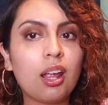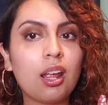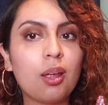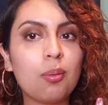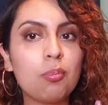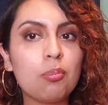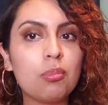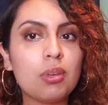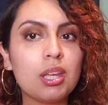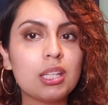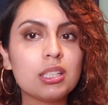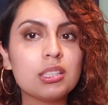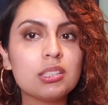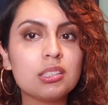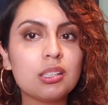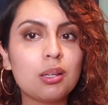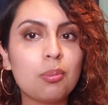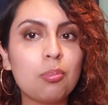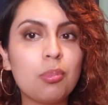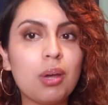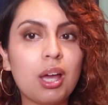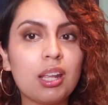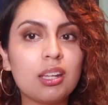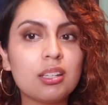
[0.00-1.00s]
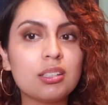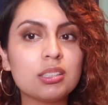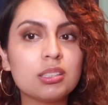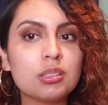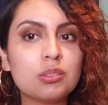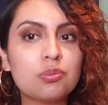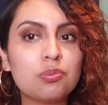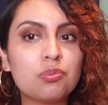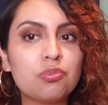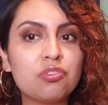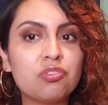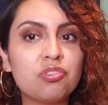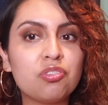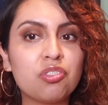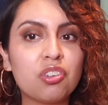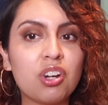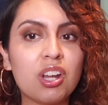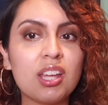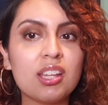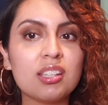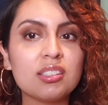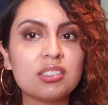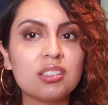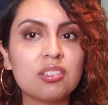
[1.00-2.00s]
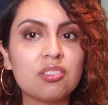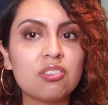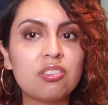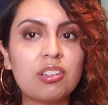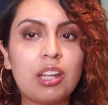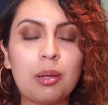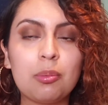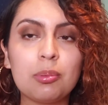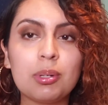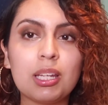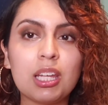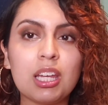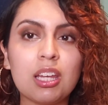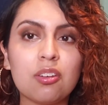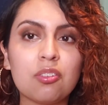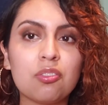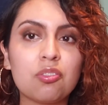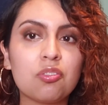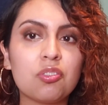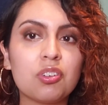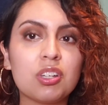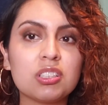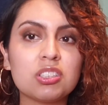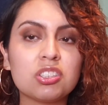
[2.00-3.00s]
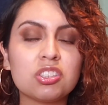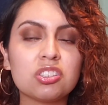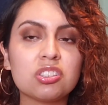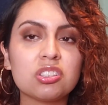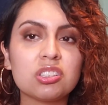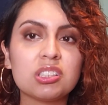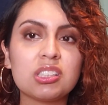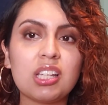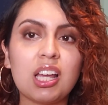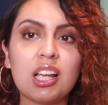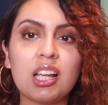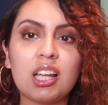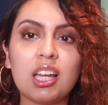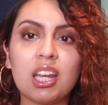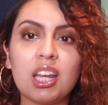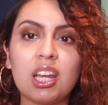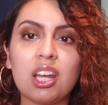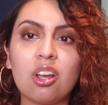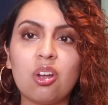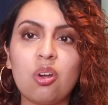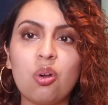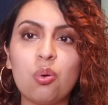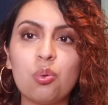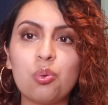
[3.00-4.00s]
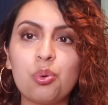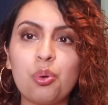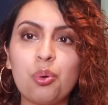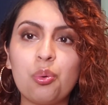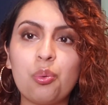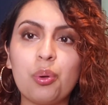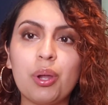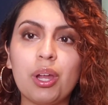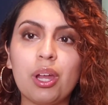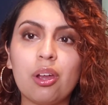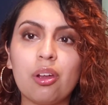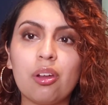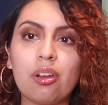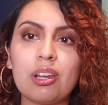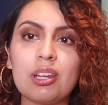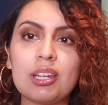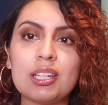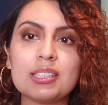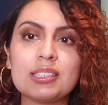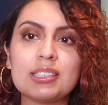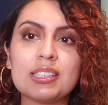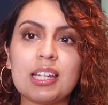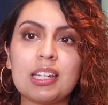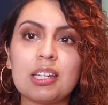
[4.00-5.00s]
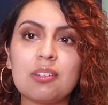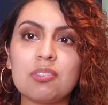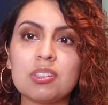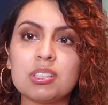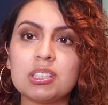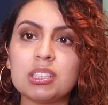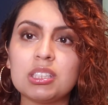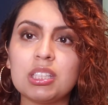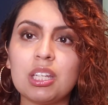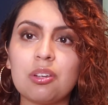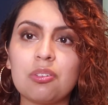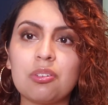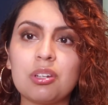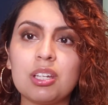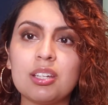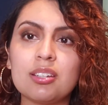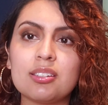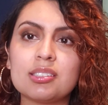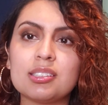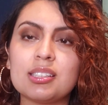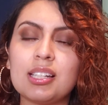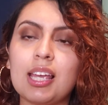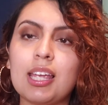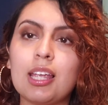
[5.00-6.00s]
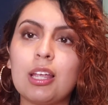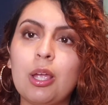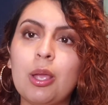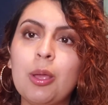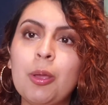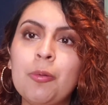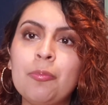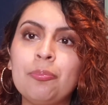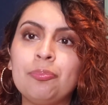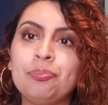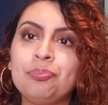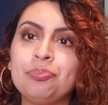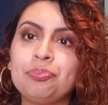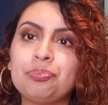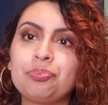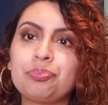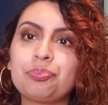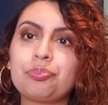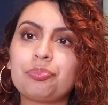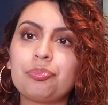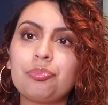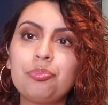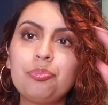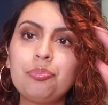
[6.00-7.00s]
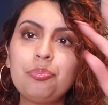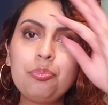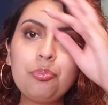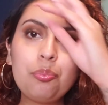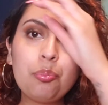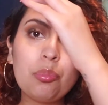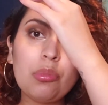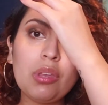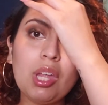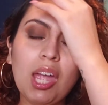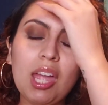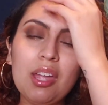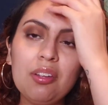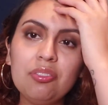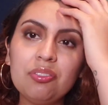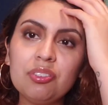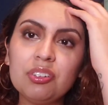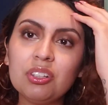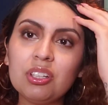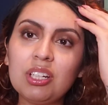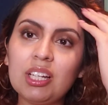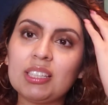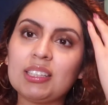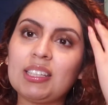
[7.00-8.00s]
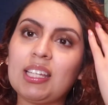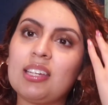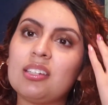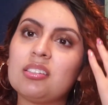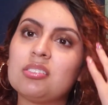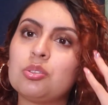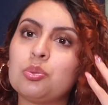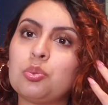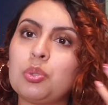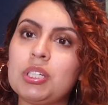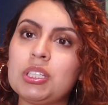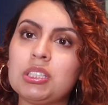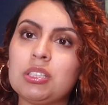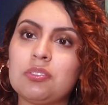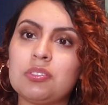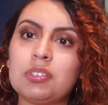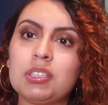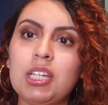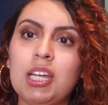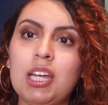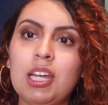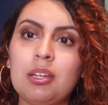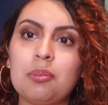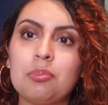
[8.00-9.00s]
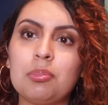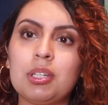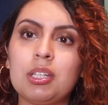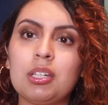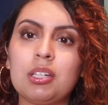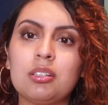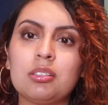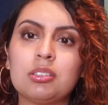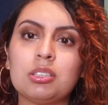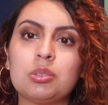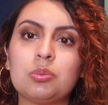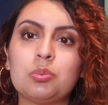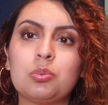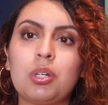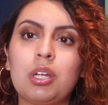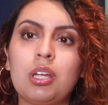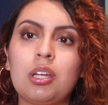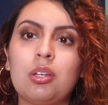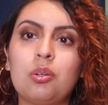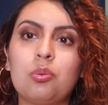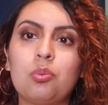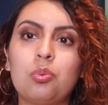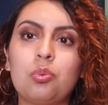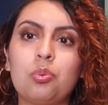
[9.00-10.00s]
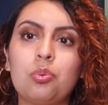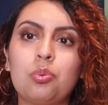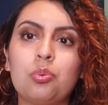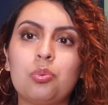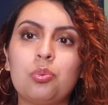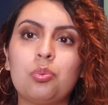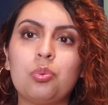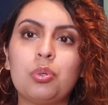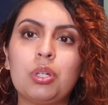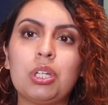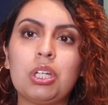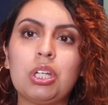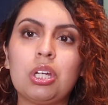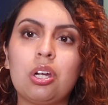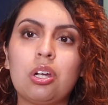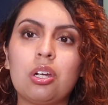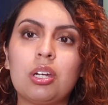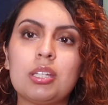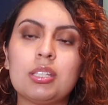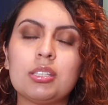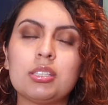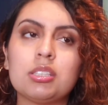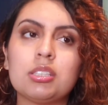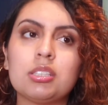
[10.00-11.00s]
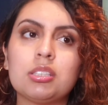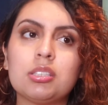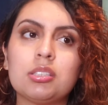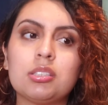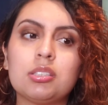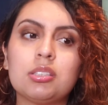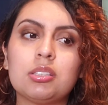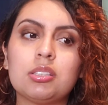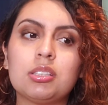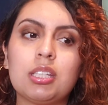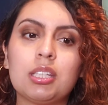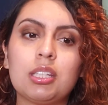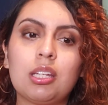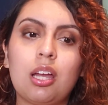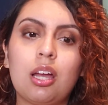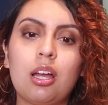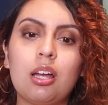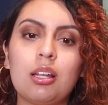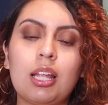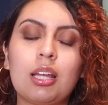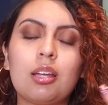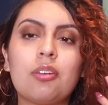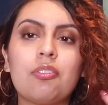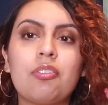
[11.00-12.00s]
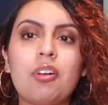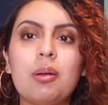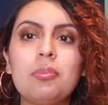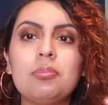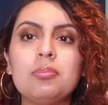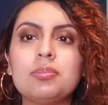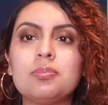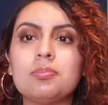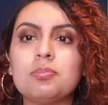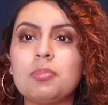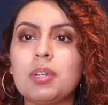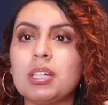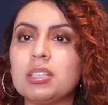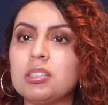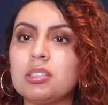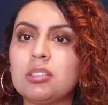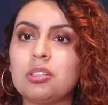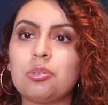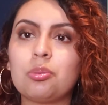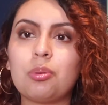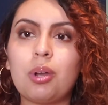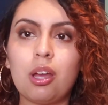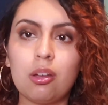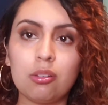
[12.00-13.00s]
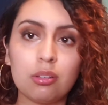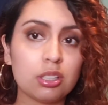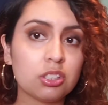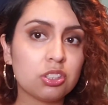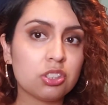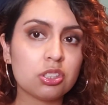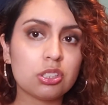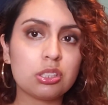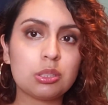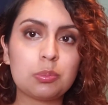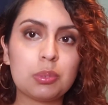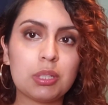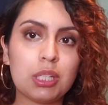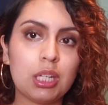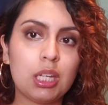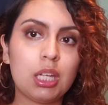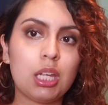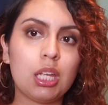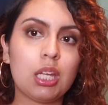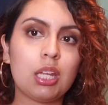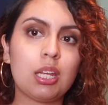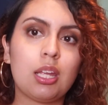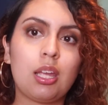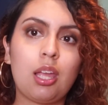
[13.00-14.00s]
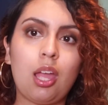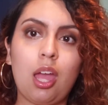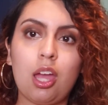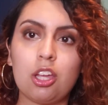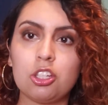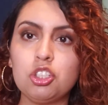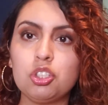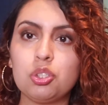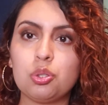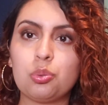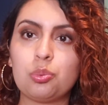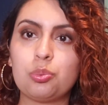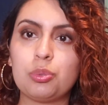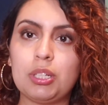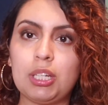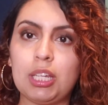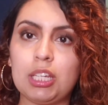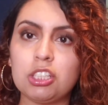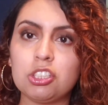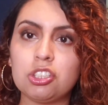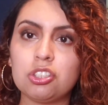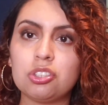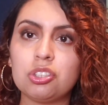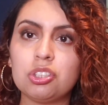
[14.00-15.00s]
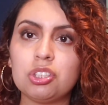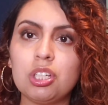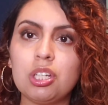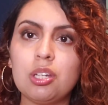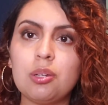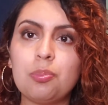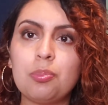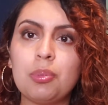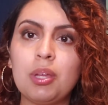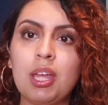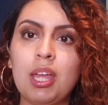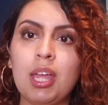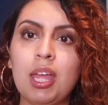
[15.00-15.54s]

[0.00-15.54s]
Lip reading: meet somebody's friends and family if it's just not going to go nowhere and it's not even serious? Like, I feel like that is a waste of time, because when we are in, like, if I'm messing around and just being in a casual relationship,